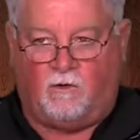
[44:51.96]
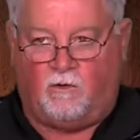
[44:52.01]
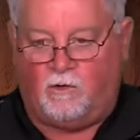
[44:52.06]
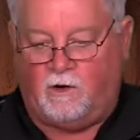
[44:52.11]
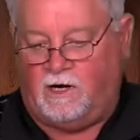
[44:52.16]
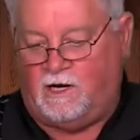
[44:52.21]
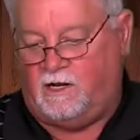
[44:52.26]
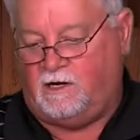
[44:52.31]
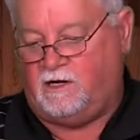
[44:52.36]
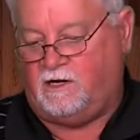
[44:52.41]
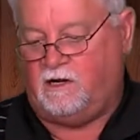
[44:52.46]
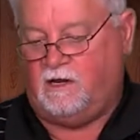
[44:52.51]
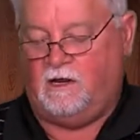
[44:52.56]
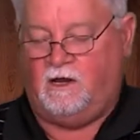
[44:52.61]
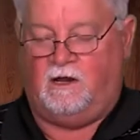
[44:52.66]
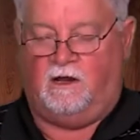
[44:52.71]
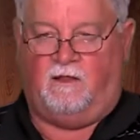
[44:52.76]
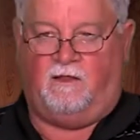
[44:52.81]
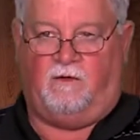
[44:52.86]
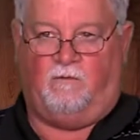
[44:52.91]
oriented
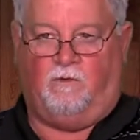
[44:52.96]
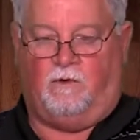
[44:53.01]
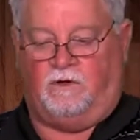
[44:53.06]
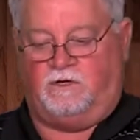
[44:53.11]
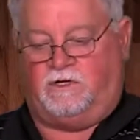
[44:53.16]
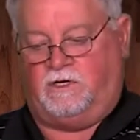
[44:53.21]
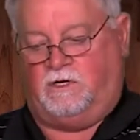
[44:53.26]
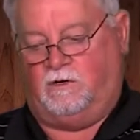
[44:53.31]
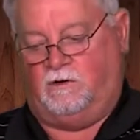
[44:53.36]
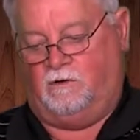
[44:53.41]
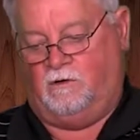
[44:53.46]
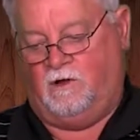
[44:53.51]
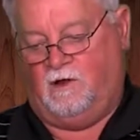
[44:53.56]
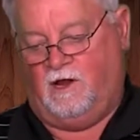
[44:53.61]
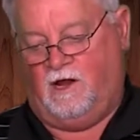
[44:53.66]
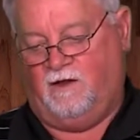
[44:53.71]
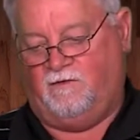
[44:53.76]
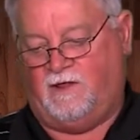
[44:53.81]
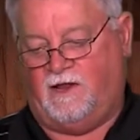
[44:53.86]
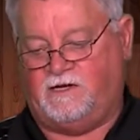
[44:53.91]
and they want to,
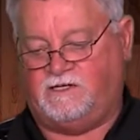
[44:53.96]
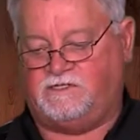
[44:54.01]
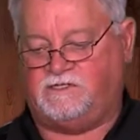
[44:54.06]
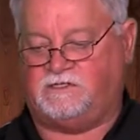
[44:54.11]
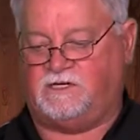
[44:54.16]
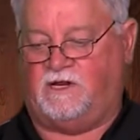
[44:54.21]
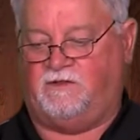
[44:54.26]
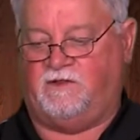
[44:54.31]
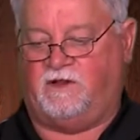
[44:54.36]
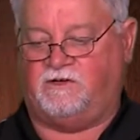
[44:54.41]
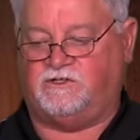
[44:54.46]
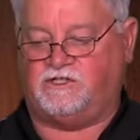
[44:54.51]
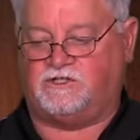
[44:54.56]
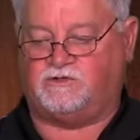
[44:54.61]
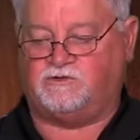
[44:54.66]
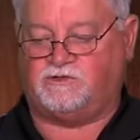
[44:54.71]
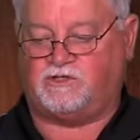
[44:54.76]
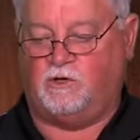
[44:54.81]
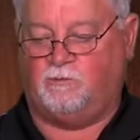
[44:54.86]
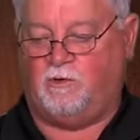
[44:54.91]
and they're
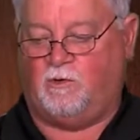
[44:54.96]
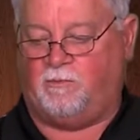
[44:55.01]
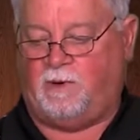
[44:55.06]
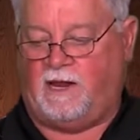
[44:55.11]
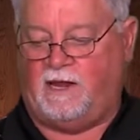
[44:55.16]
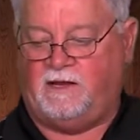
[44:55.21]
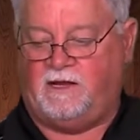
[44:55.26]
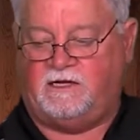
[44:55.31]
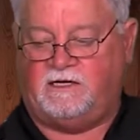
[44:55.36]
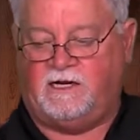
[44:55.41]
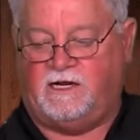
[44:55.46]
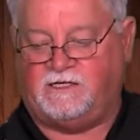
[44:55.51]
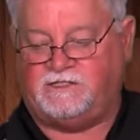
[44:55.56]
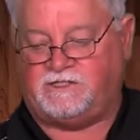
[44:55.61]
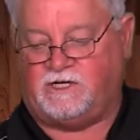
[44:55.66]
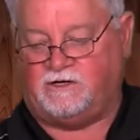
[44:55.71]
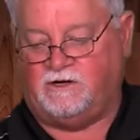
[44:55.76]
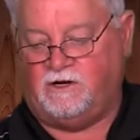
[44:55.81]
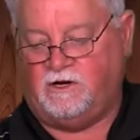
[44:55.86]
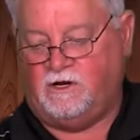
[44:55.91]
just super paying
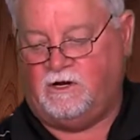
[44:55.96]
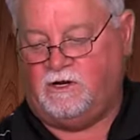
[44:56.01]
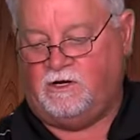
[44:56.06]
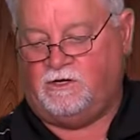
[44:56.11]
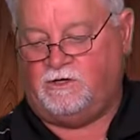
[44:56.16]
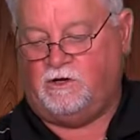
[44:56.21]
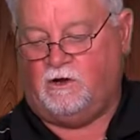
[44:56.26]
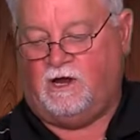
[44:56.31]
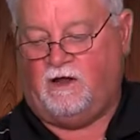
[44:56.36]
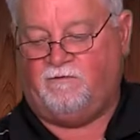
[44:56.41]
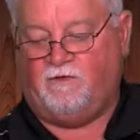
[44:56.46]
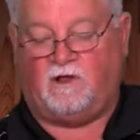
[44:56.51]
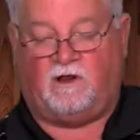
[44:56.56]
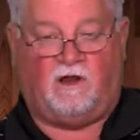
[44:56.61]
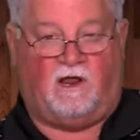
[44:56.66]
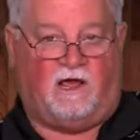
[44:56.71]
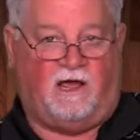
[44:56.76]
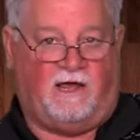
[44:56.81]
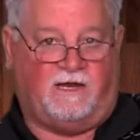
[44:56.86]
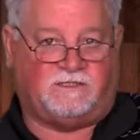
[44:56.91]
attention. You'll have the
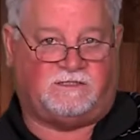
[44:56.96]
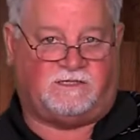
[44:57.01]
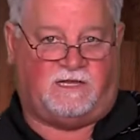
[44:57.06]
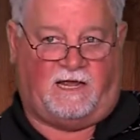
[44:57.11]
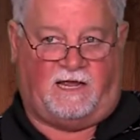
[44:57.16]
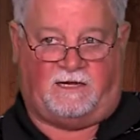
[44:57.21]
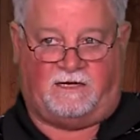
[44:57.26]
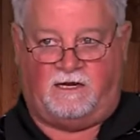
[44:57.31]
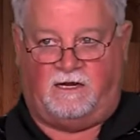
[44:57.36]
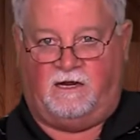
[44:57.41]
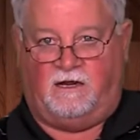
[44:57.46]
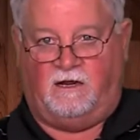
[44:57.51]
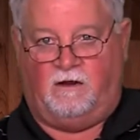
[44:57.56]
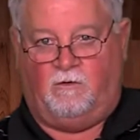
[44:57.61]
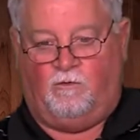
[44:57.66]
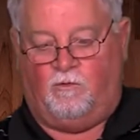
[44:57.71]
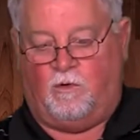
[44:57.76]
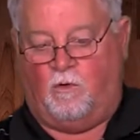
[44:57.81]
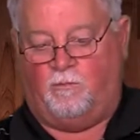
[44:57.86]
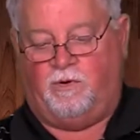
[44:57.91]
clients that
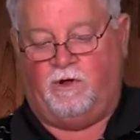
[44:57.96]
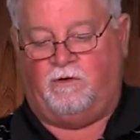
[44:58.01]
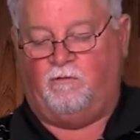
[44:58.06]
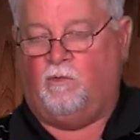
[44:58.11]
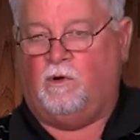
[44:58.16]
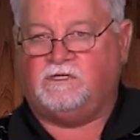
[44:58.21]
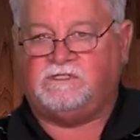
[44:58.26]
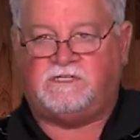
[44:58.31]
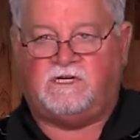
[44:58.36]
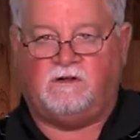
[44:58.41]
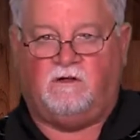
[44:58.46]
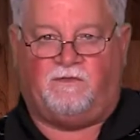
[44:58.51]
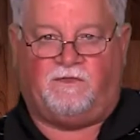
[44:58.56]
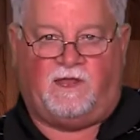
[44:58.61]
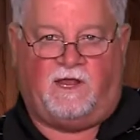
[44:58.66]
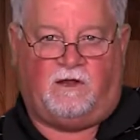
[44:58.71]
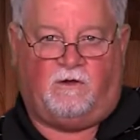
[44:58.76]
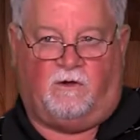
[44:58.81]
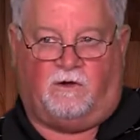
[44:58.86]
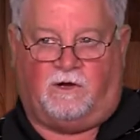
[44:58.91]
won't put one single
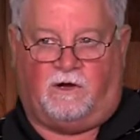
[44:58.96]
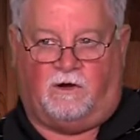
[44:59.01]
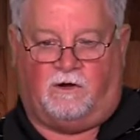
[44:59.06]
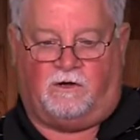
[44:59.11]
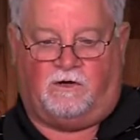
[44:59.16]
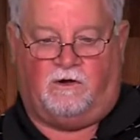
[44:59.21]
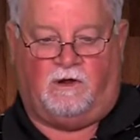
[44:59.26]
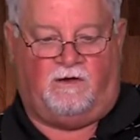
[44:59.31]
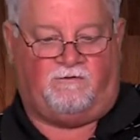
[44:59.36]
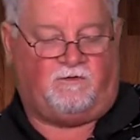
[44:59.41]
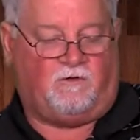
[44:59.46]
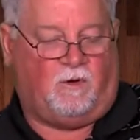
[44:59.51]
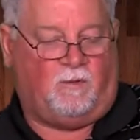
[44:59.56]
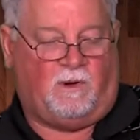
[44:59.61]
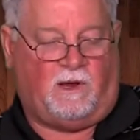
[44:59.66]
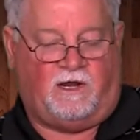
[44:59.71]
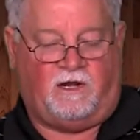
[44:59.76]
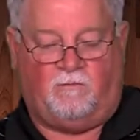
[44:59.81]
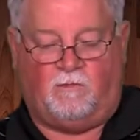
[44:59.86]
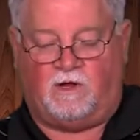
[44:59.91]
thing on here. You'll have to
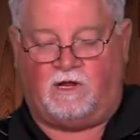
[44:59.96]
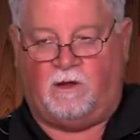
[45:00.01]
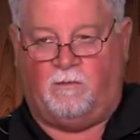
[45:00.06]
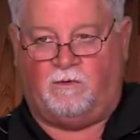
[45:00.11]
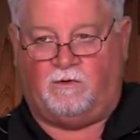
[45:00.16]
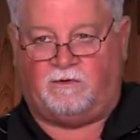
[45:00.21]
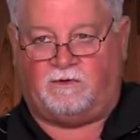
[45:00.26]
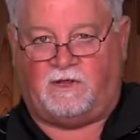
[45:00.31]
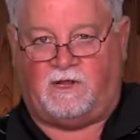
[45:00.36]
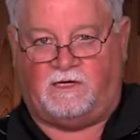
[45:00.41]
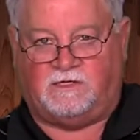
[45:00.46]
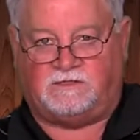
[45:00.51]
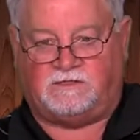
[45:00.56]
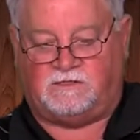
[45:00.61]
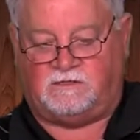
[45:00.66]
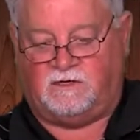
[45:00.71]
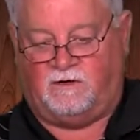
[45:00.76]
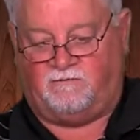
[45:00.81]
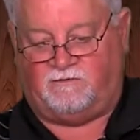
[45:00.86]
remind them a couple of times,